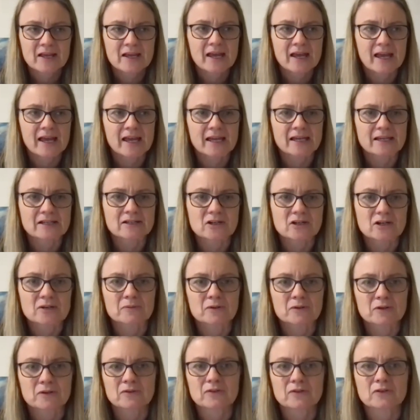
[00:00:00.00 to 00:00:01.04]
and I
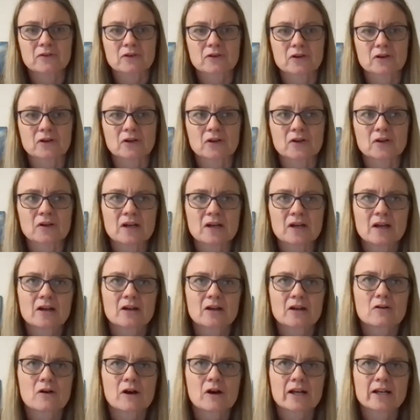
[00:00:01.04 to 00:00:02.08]
moved through
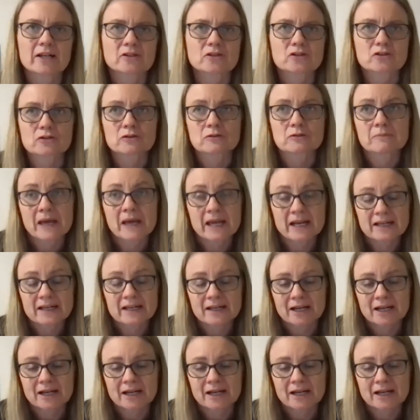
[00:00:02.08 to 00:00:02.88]
quite a traumatic